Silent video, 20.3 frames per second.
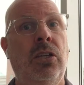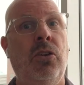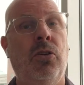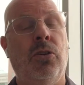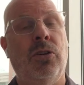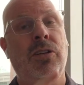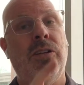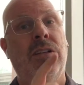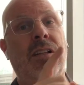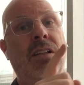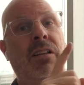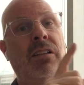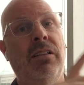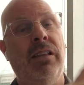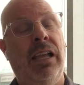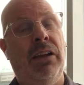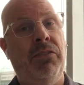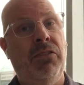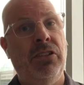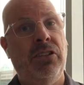Your
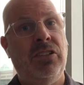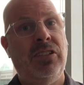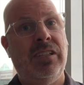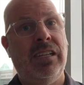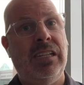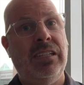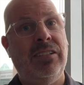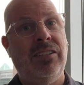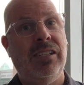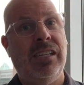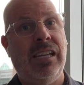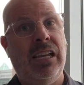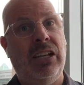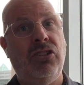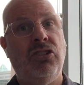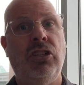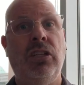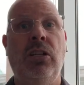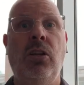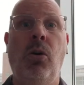level of
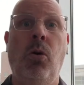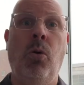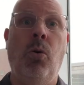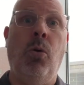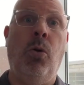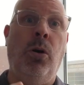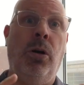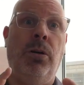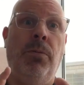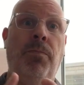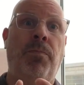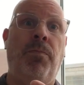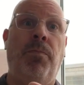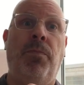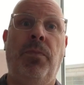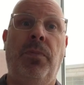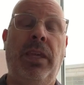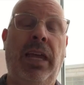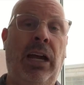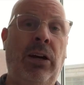satiation or
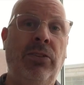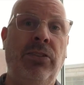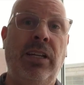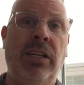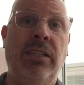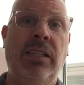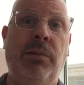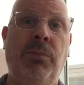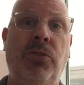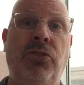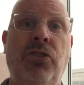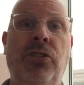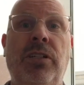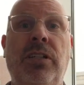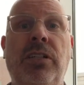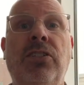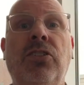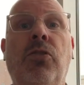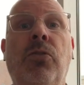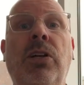the outside temperature
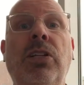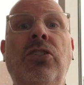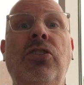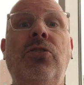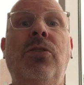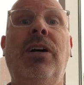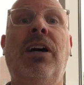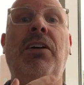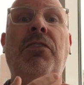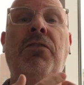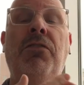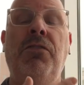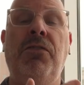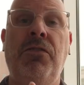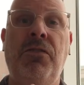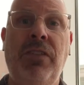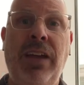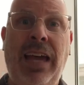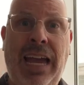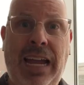is going to
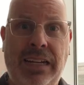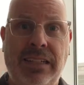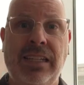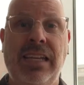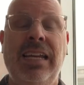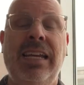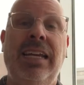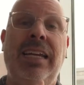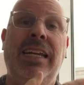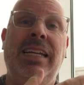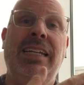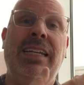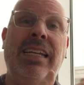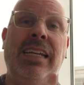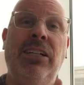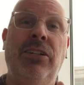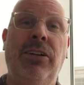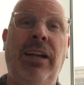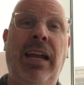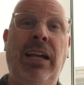affect and
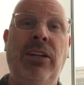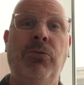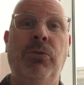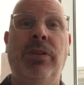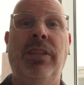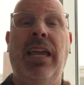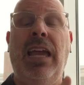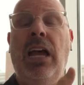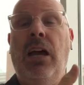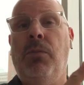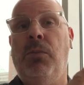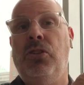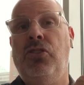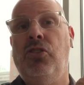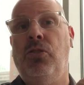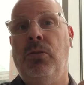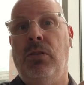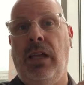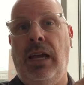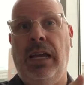interact with how much
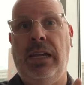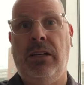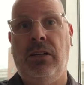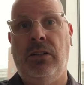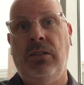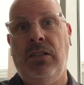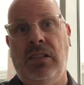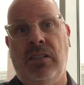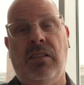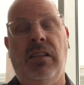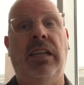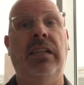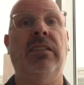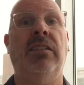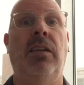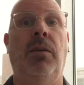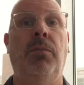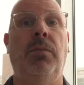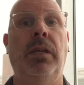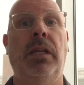you like or dislike
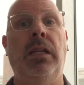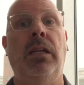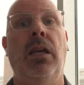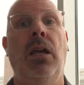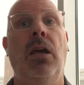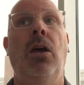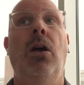something.